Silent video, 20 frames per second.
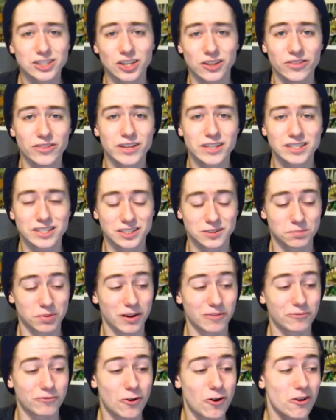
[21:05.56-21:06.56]
and this is by
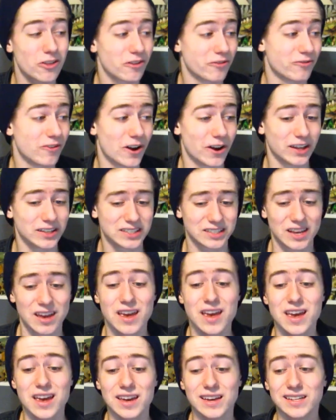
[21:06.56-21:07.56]
far the funnest,
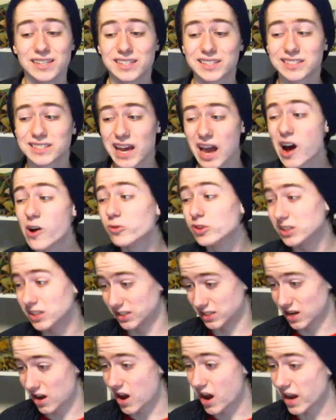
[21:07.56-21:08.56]
is sound
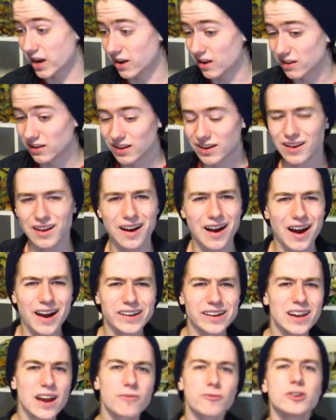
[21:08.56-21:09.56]
design. I
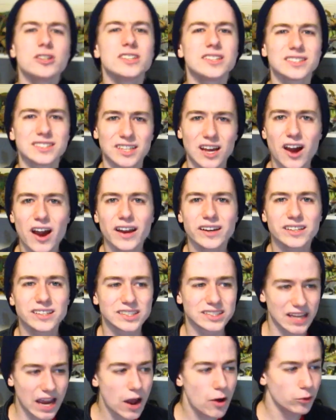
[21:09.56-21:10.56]
never designed
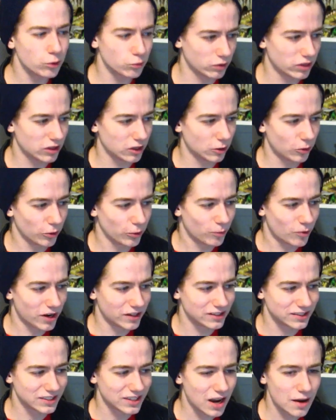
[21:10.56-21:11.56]
sound with the old
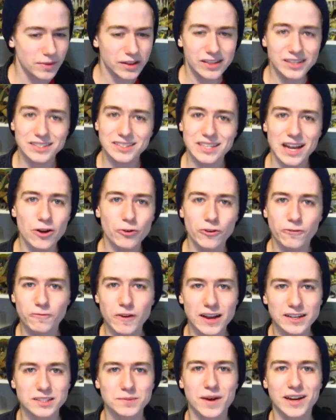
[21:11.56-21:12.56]
ones. I made the sound
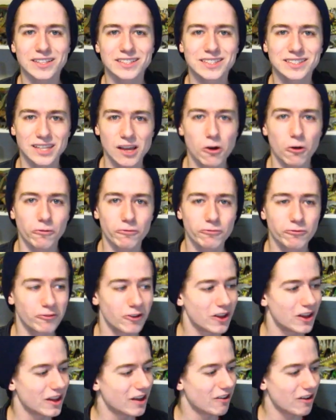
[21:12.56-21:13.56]
effects myself,
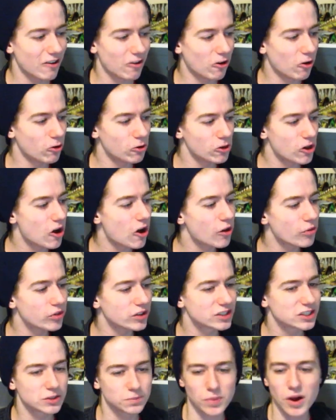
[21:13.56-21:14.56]
all on the
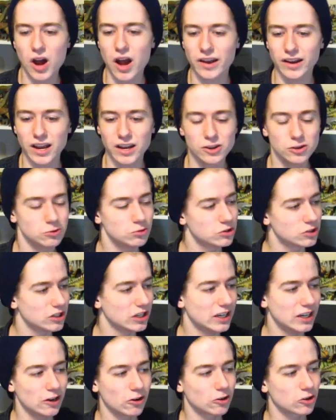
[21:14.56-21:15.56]
spot, and you could
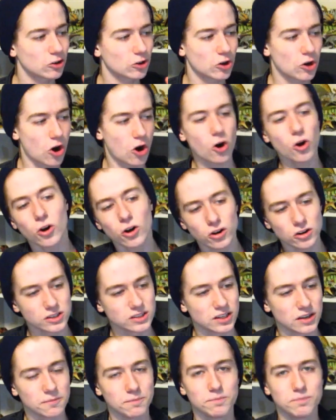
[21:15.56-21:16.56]
hear cars
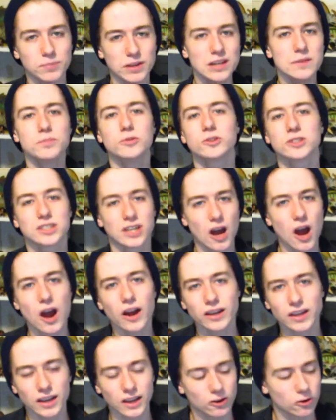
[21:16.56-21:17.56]
and people
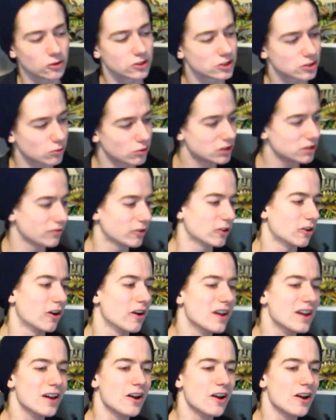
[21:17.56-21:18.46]
talking and all sorts of other